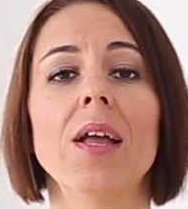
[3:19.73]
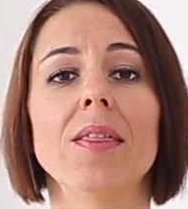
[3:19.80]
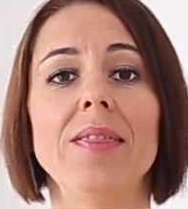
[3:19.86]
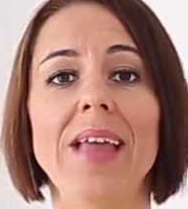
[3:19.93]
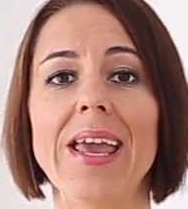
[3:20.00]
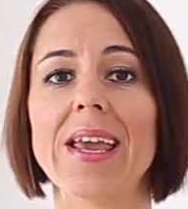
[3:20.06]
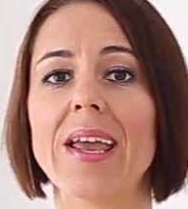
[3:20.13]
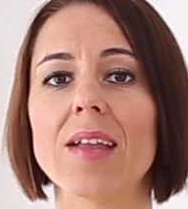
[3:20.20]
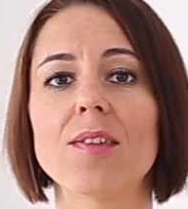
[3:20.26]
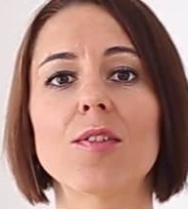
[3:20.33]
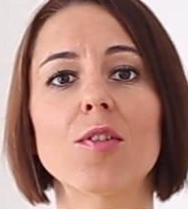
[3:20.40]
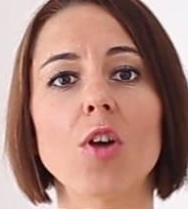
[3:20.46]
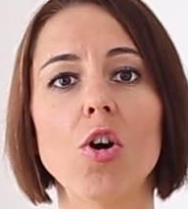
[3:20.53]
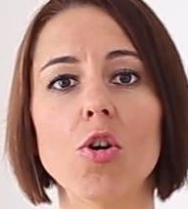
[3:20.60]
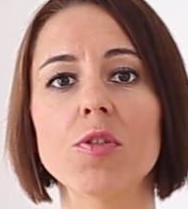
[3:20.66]
They get
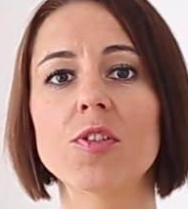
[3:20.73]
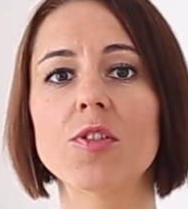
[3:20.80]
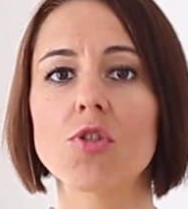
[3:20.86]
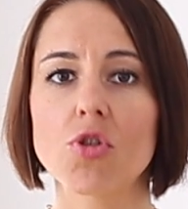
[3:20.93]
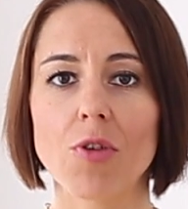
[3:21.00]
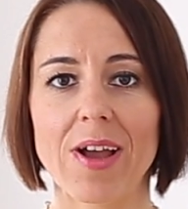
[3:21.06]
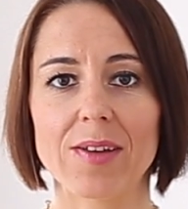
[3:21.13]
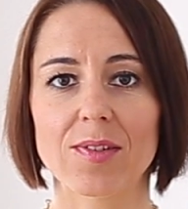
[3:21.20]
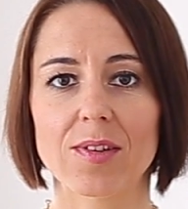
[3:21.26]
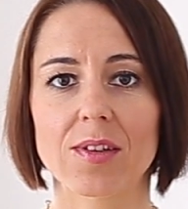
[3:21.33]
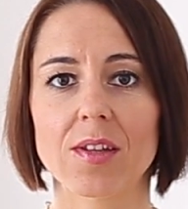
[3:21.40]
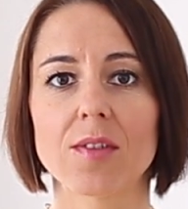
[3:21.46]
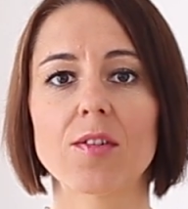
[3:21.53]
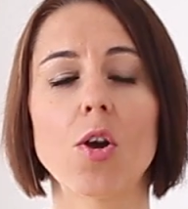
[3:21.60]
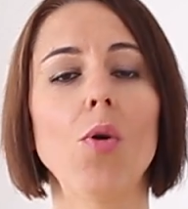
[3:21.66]
so
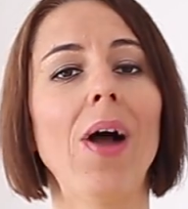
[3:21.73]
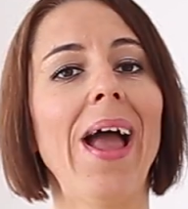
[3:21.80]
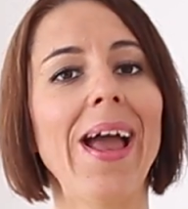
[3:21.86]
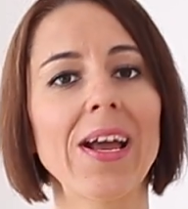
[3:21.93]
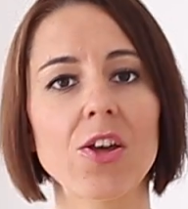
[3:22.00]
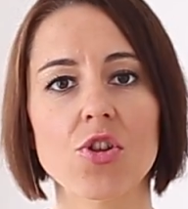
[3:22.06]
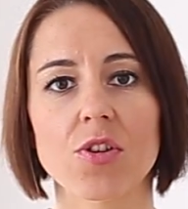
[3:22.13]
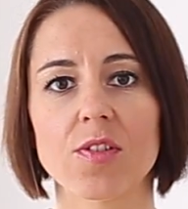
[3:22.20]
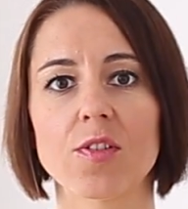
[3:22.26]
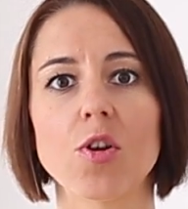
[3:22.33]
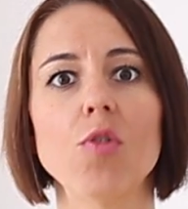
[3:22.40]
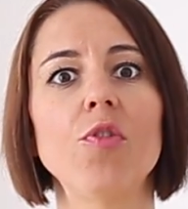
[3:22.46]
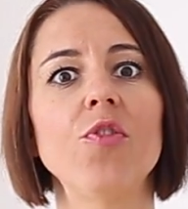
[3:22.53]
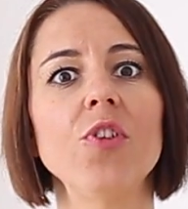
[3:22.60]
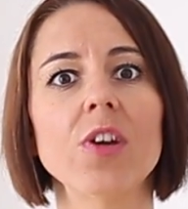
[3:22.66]
stressed, so anxious,
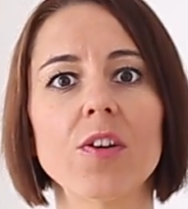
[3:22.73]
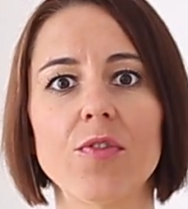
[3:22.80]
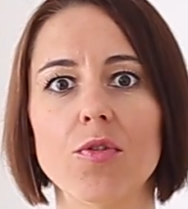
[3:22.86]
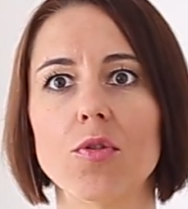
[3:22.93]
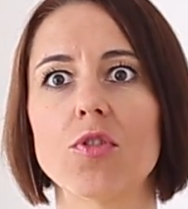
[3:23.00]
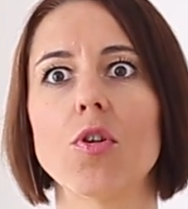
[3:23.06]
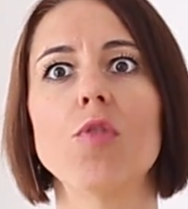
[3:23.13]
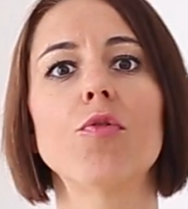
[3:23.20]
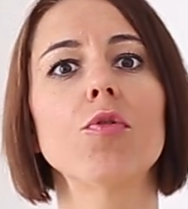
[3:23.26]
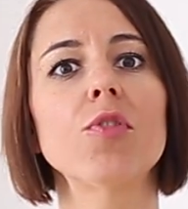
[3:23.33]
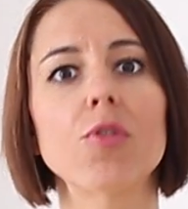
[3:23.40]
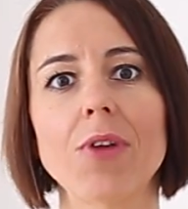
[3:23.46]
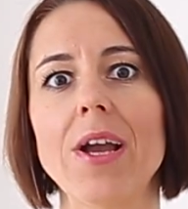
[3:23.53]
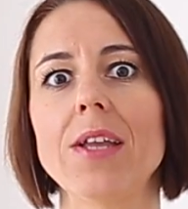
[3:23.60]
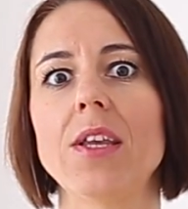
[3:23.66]
so fearful, so
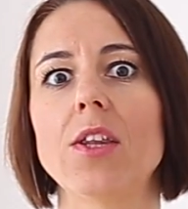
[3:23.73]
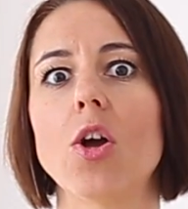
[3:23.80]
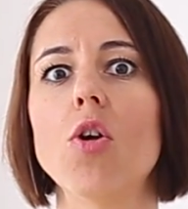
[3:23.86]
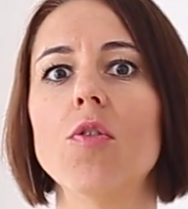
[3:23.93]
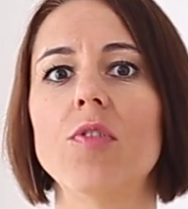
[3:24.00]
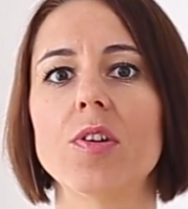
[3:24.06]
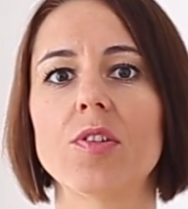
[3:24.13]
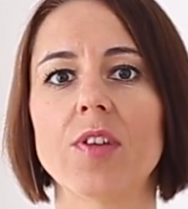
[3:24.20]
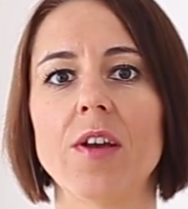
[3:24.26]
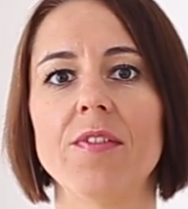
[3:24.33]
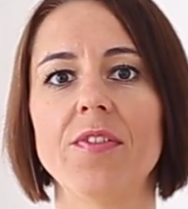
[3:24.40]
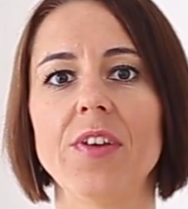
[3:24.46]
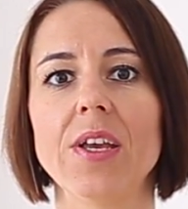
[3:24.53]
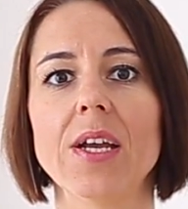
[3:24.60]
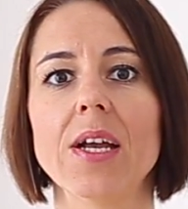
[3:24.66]
frustrated over
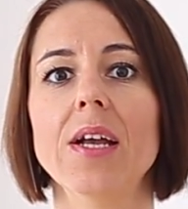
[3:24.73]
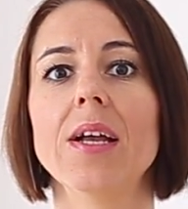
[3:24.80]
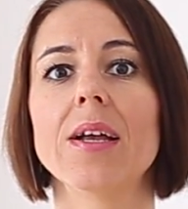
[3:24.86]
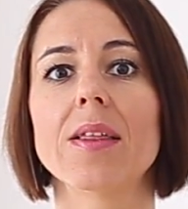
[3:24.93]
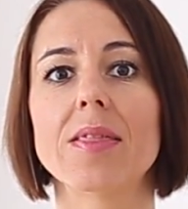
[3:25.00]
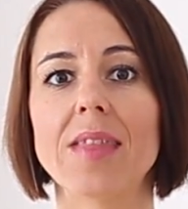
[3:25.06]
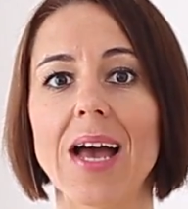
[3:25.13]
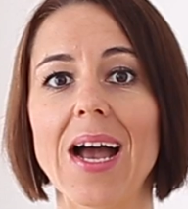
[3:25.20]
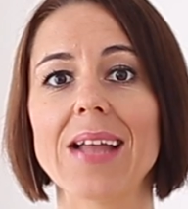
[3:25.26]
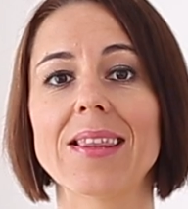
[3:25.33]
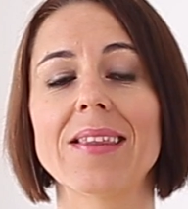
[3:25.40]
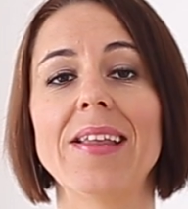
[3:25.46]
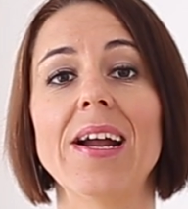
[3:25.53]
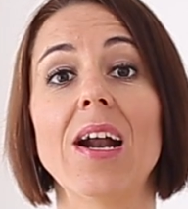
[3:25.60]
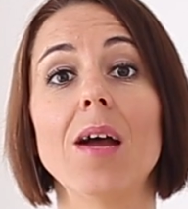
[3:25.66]
something
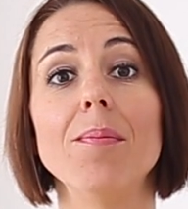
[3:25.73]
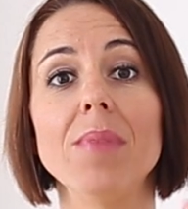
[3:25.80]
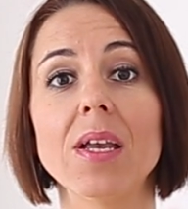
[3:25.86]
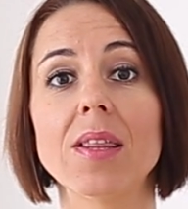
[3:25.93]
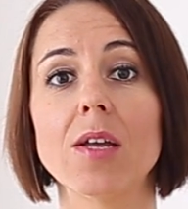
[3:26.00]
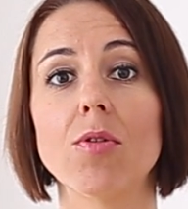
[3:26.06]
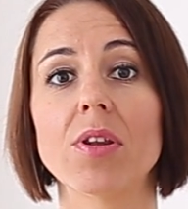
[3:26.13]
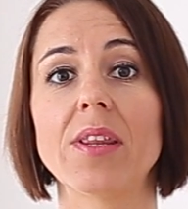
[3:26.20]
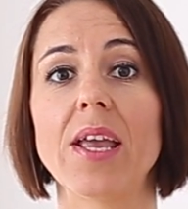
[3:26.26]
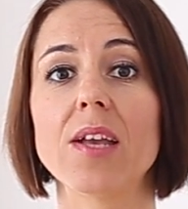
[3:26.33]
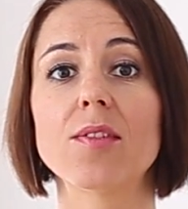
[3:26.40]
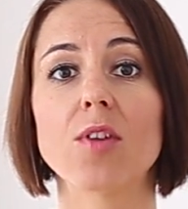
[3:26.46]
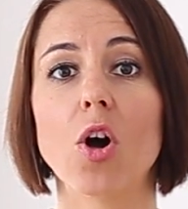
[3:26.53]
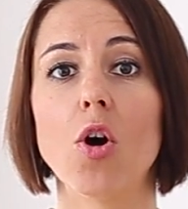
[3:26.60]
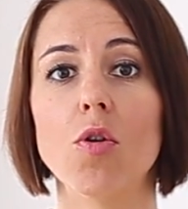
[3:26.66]
that their amygdala
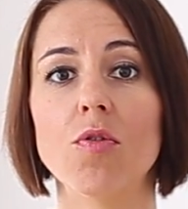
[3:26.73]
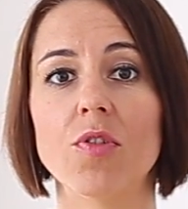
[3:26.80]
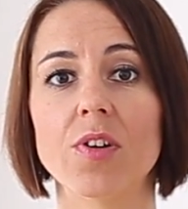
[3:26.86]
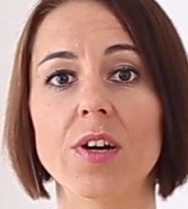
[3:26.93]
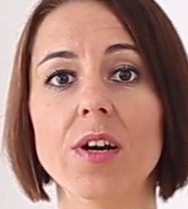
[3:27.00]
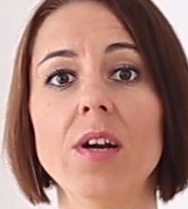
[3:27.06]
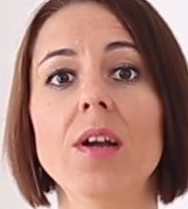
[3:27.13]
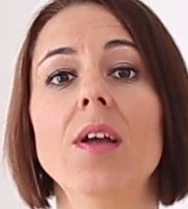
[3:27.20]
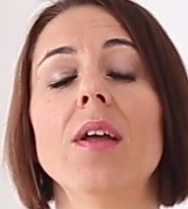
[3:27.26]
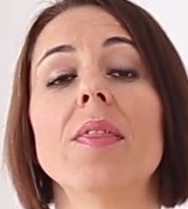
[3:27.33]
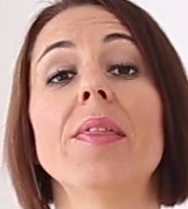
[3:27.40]
takes over,